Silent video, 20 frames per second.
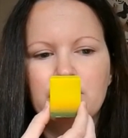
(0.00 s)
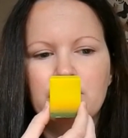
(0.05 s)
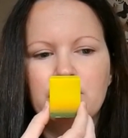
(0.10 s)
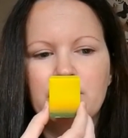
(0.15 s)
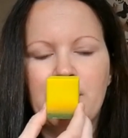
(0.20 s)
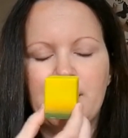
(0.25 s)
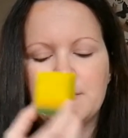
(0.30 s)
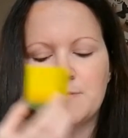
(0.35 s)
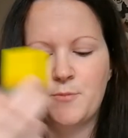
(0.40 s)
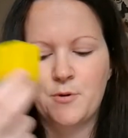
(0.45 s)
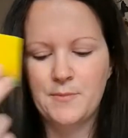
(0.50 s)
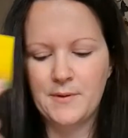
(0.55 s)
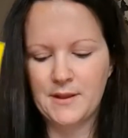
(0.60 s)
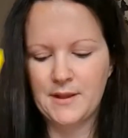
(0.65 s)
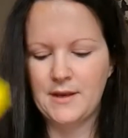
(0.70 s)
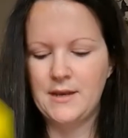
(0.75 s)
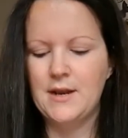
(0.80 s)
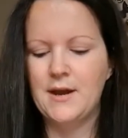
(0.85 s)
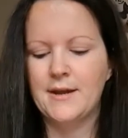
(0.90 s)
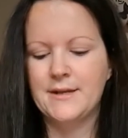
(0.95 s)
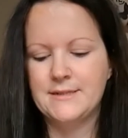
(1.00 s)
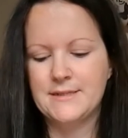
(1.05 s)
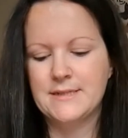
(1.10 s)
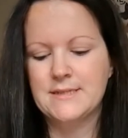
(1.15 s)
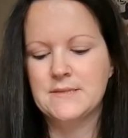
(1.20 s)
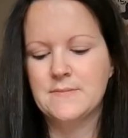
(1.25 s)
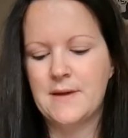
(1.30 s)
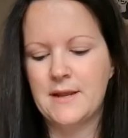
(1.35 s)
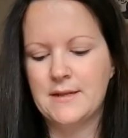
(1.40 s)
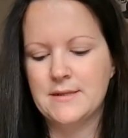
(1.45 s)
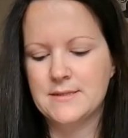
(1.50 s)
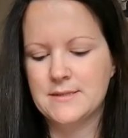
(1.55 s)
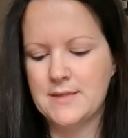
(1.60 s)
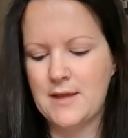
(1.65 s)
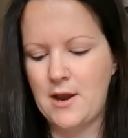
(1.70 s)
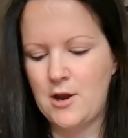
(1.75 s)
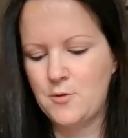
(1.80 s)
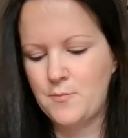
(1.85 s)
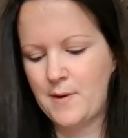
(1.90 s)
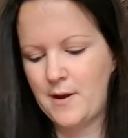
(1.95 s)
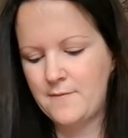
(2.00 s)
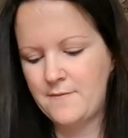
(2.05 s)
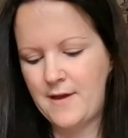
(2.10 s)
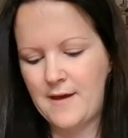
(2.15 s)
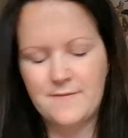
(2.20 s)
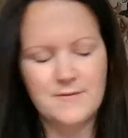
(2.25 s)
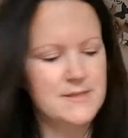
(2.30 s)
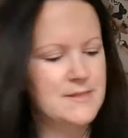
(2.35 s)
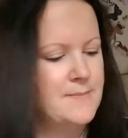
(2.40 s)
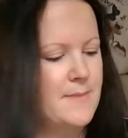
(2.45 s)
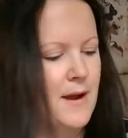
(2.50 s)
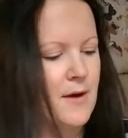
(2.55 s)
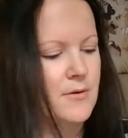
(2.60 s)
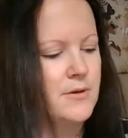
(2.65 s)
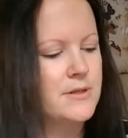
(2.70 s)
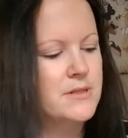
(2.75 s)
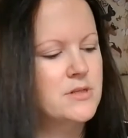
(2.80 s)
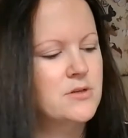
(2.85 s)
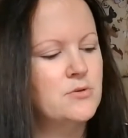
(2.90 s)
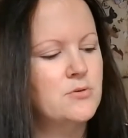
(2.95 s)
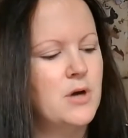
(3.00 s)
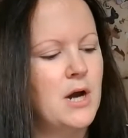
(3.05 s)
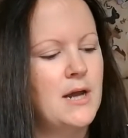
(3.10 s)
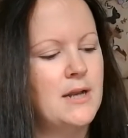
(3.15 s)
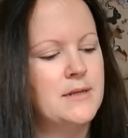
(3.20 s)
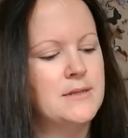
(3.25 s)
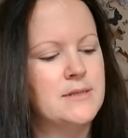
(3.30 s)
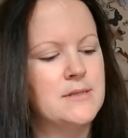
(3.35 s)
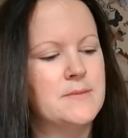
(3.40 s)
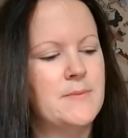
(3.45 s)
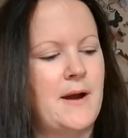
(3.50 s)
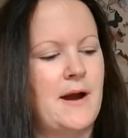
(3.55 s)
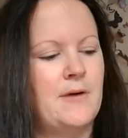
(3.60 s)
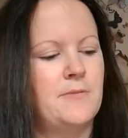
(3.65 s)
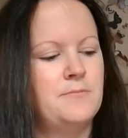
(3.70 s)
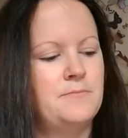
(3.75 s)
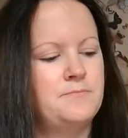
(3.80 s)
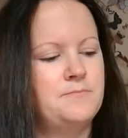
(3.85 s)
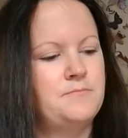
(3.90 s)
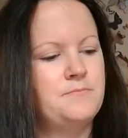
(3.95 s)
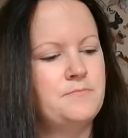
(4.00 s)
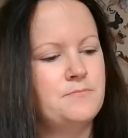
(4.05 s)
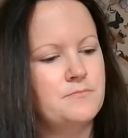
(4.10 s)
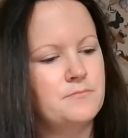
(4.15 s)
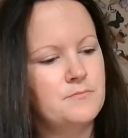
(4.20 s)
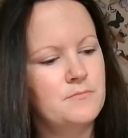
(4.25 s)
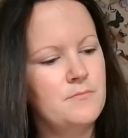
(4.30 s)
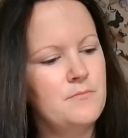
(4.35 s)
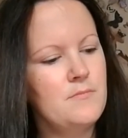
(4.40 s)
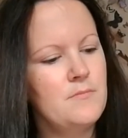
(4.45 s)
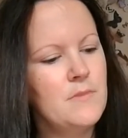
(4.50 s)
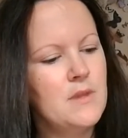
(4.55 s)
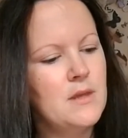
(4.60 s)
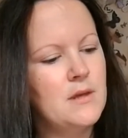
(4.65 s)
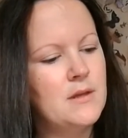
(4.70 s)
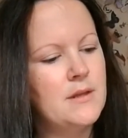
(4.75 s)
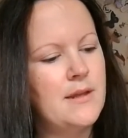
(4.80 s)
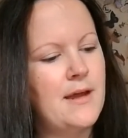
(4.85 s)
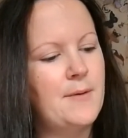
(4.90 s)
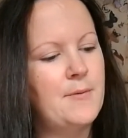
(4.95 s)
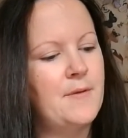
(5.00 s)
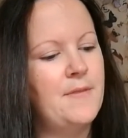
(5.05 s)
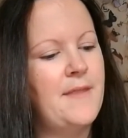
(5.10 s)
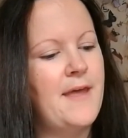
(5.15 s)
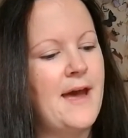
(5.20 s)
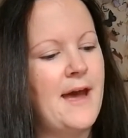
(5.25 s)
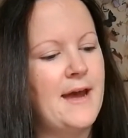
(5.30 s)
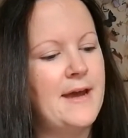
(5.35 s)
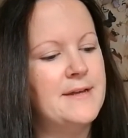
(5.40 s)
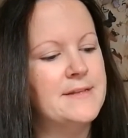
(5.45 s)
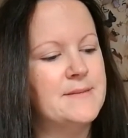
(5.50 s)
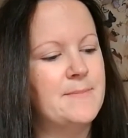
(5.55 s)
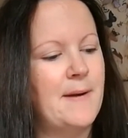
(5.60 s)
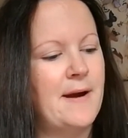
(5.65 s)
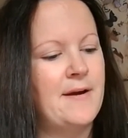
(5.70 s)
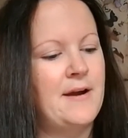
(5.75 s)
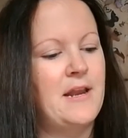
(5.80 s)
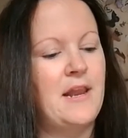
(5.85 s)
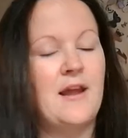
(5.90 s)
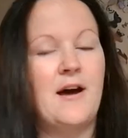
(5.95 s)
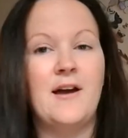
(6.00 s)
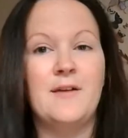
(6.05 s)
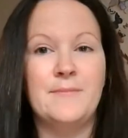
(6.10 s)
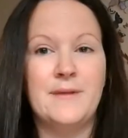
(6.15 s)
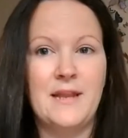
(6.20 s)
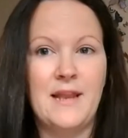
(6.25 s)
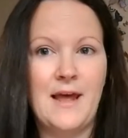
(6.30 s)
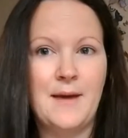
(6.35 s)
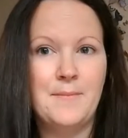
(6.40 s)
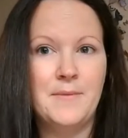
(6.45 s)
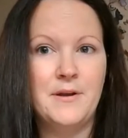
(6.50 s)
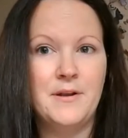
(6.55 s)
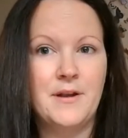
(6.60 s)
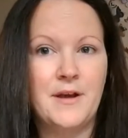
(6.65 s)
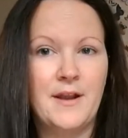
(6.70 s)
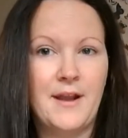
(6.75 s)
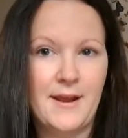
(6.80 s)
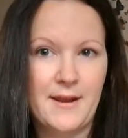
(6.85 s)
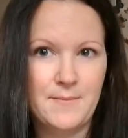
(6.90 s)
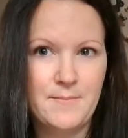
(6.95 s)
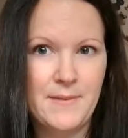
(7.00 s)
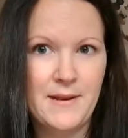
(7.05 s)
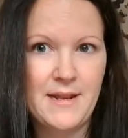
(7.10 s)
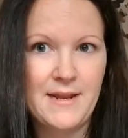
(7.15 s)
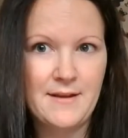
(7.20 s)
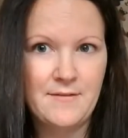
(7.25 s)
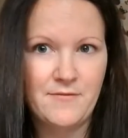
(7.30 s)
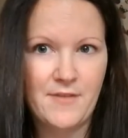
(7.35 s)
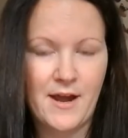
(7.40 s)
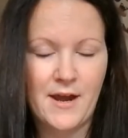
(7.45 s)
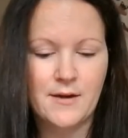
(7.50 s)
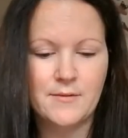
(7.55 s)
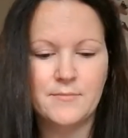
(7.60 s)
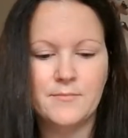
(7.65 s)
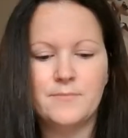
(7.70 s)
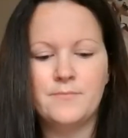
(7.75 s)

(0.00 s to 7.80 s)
That's probably the nicest smelling soap I've ever smelled. And it's cool colours as well. That one there is apparently lime and lemon, and I can believe that.